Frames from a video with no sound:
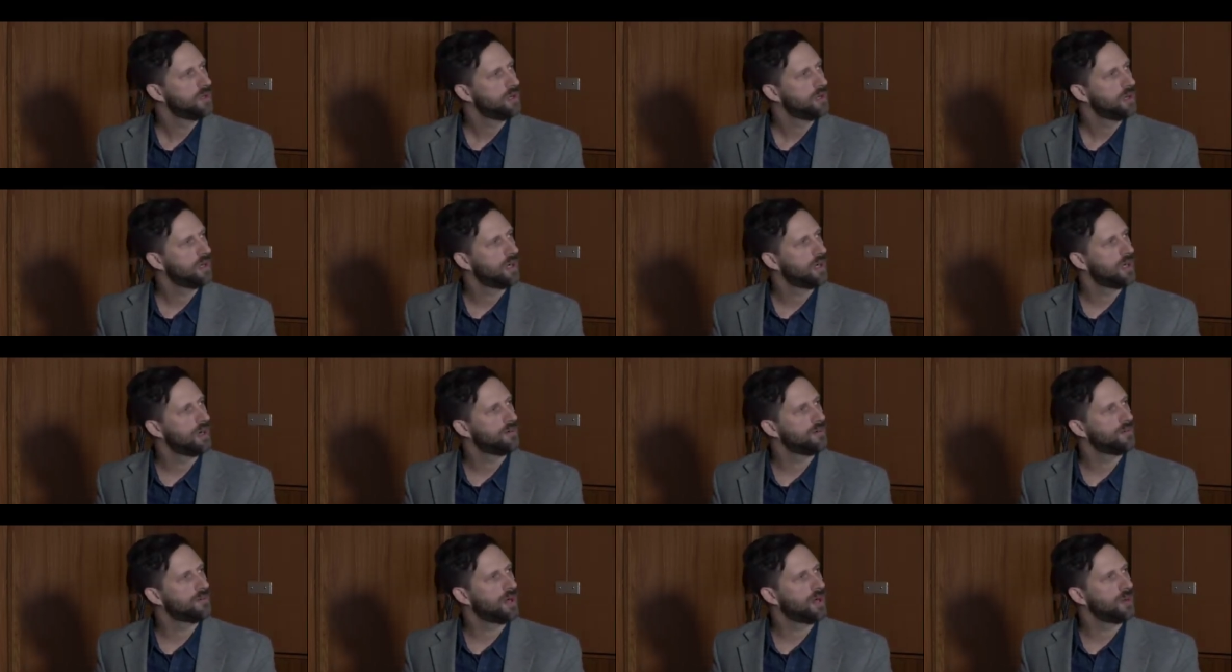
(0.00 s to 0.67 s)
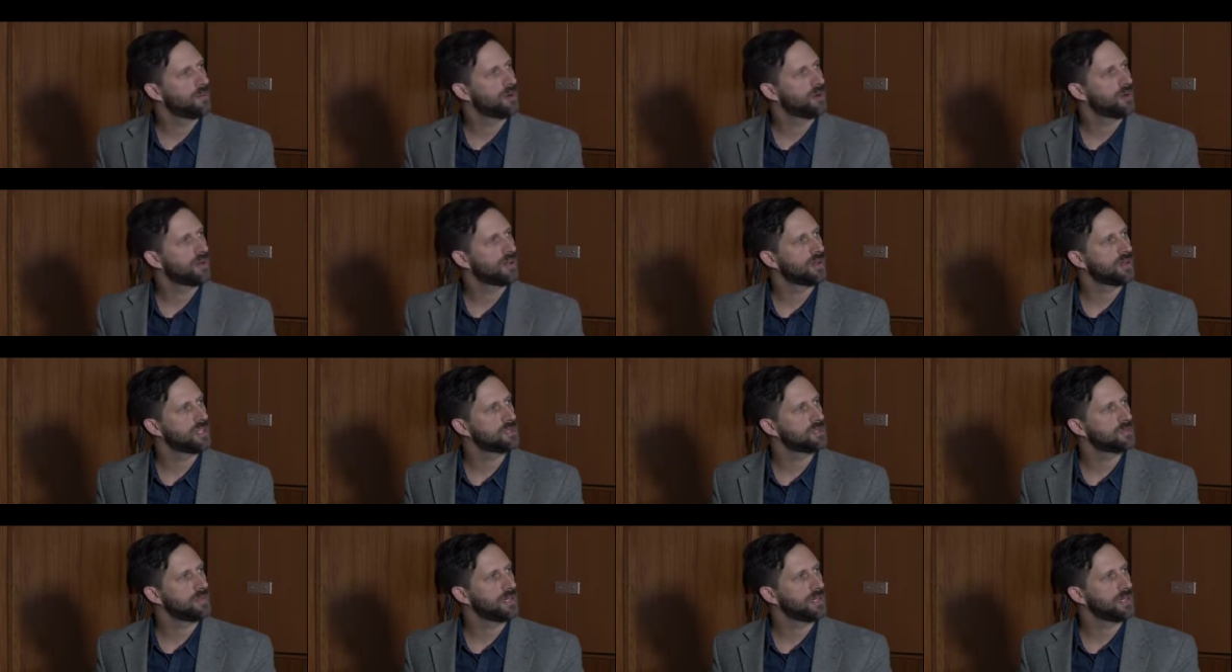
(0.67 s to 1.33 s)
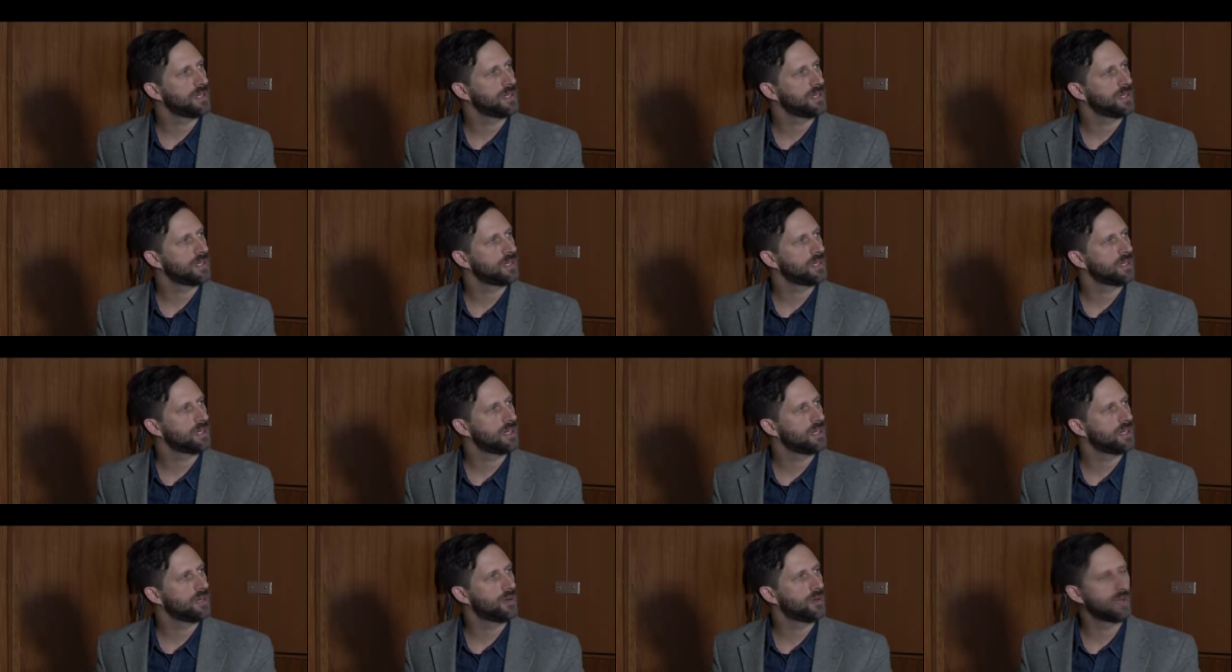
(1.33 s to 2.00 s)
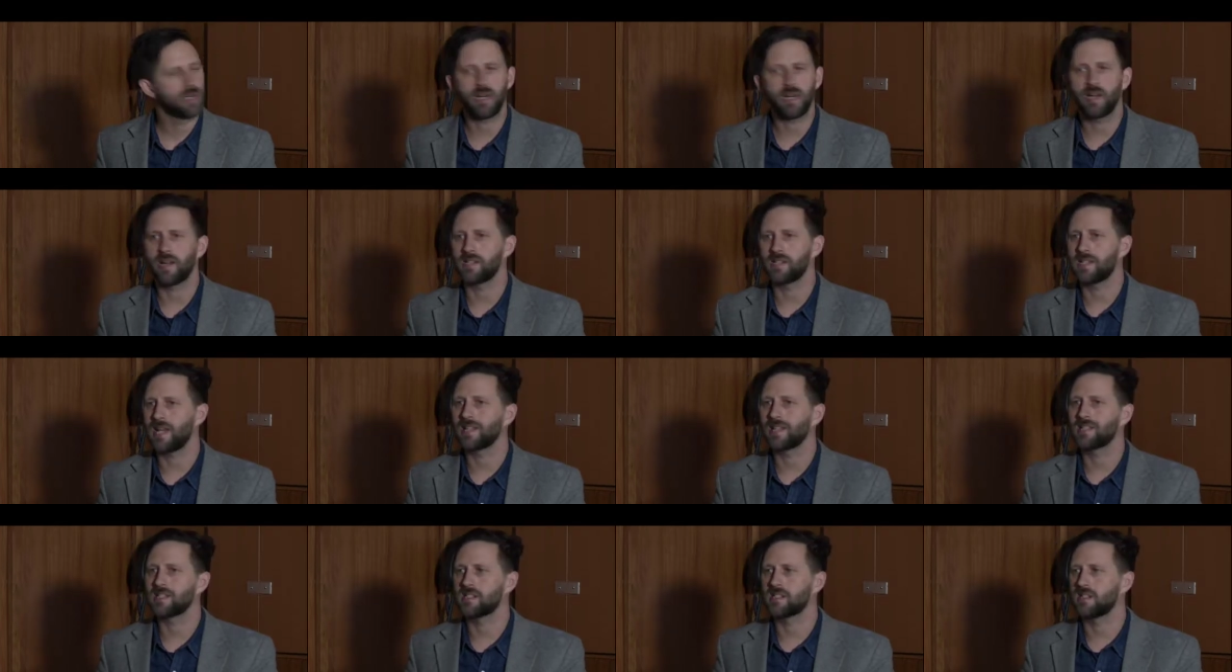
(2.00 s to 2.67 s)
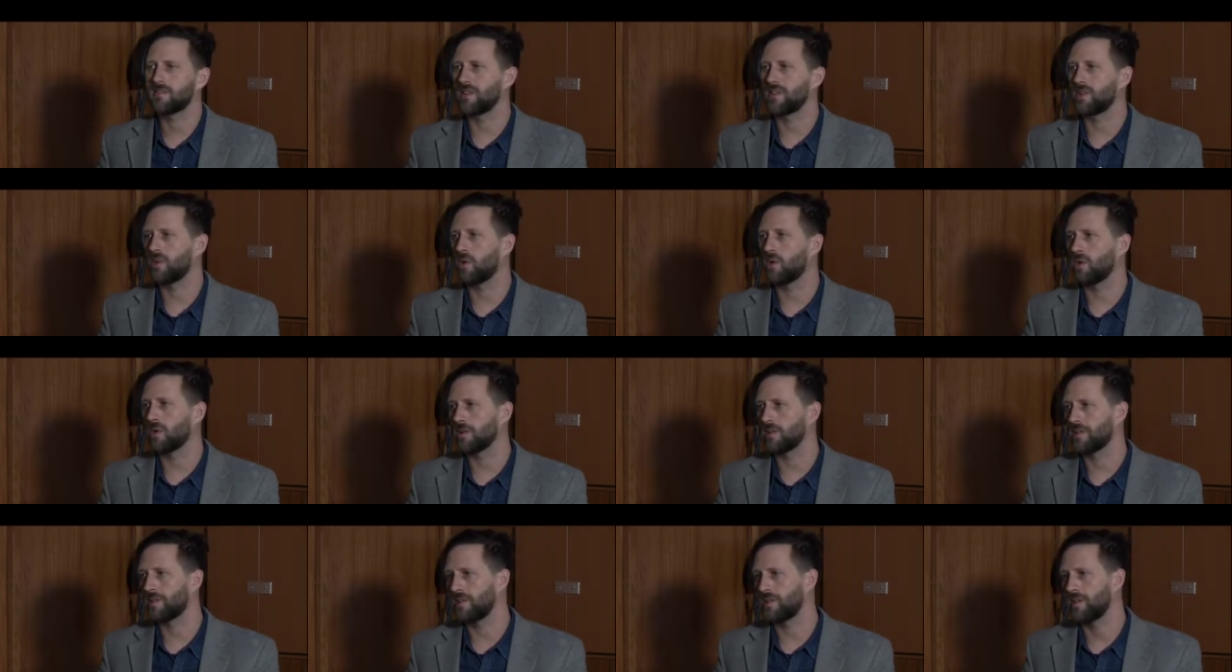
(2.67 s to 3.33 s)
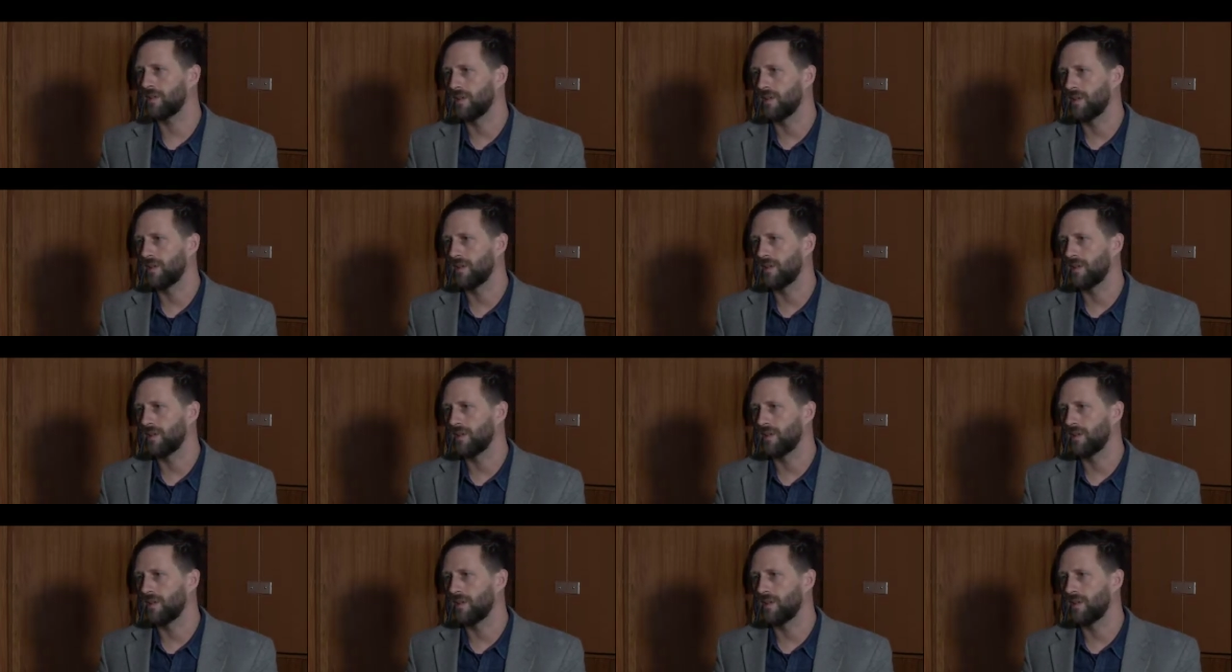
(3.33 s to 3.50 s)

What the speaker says: of Alberta as being, a kind of Texas of the North,